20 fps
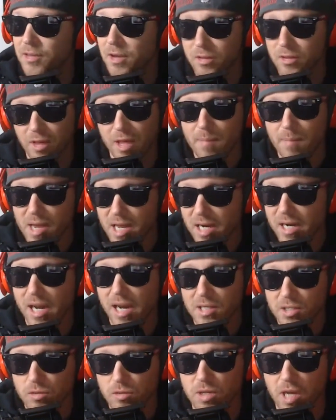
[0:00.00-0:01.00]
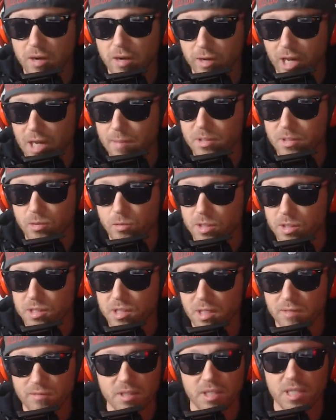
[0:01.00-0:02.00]
They made a national title game in
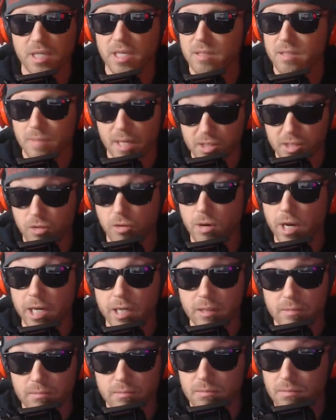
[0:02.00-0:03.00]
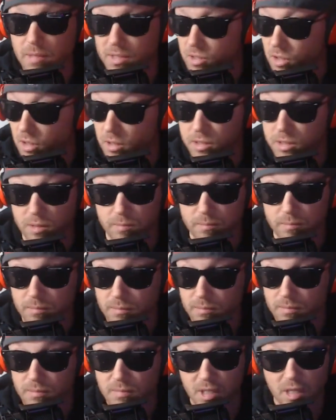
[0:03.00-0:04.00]
2017. That's great. That's awesome.
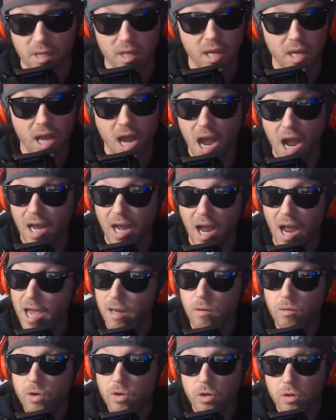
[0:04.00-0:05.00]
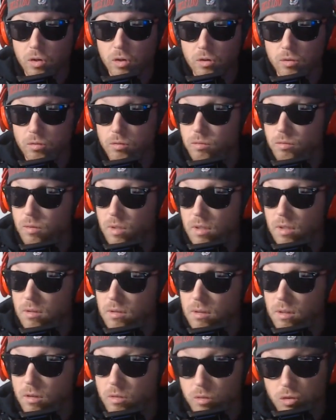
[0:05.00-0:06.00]
I don't know who
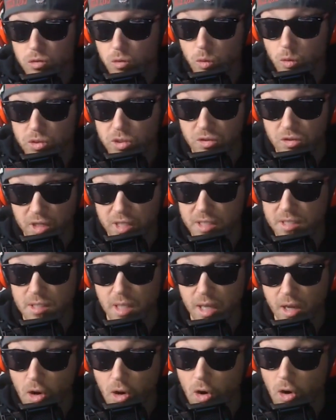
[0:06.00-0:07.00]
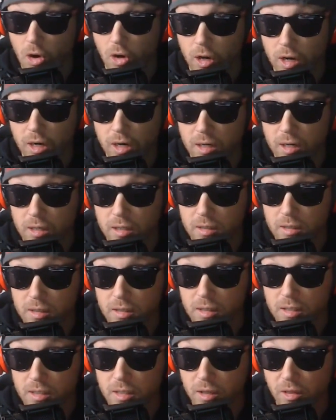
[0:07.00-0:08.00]
who Georgia thinks they are.
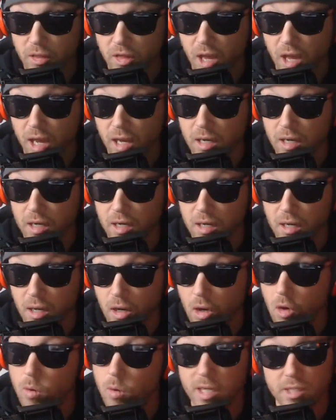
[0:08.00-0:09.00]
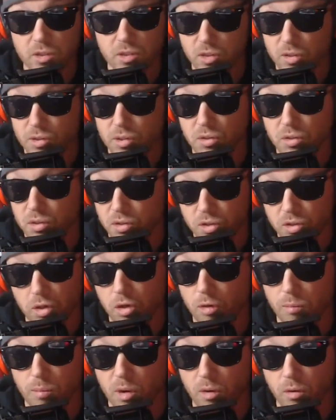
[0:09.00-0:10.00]
That oh, it's just the
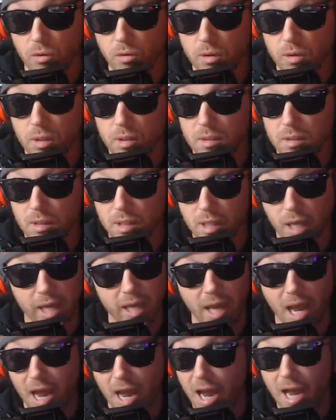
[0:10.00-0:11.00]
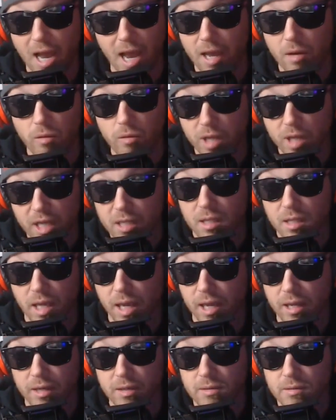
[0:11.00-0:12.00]
Sugar Bowl. Like I, I don't get
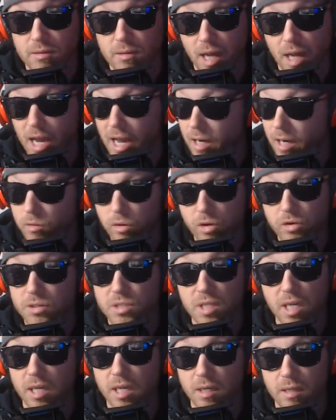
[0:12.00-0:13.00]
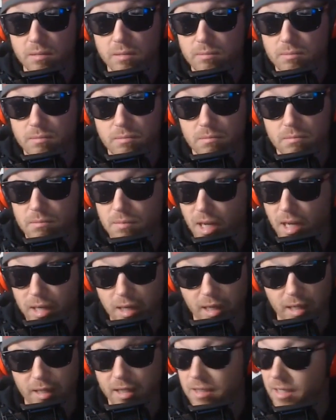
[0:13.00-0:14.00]
that. I don't understand it.
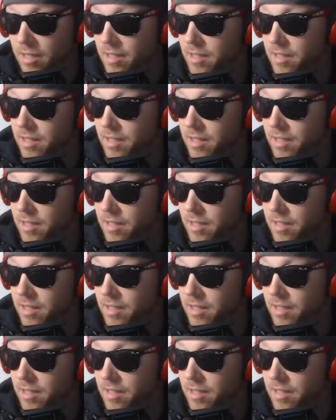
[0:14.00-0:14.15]
I,